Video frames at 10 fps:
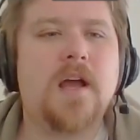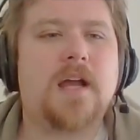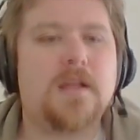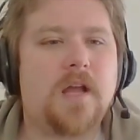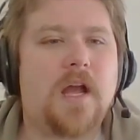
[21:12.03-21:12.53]

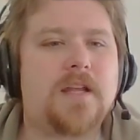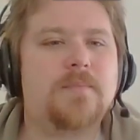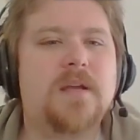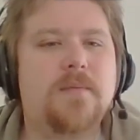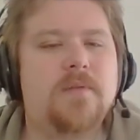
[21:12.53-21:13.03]
I can
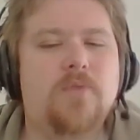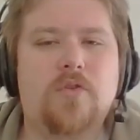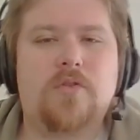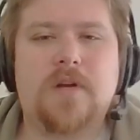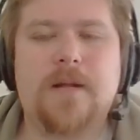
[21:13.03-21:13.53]
be a bit
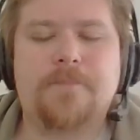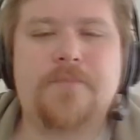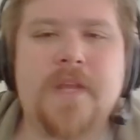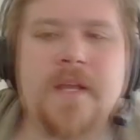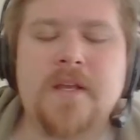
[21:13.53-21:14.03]
more
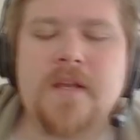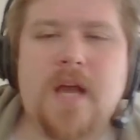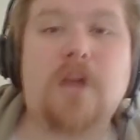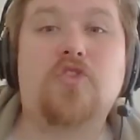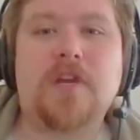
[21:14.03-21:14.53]

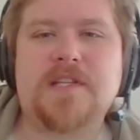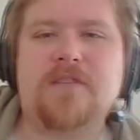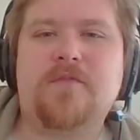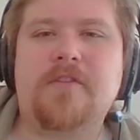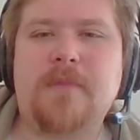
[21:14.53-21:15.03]

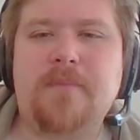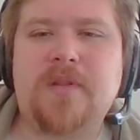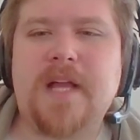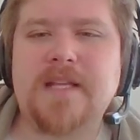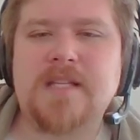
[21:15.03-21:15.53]
aggressive with my
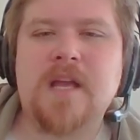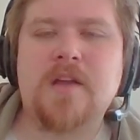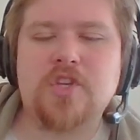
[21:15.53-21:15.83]
plays.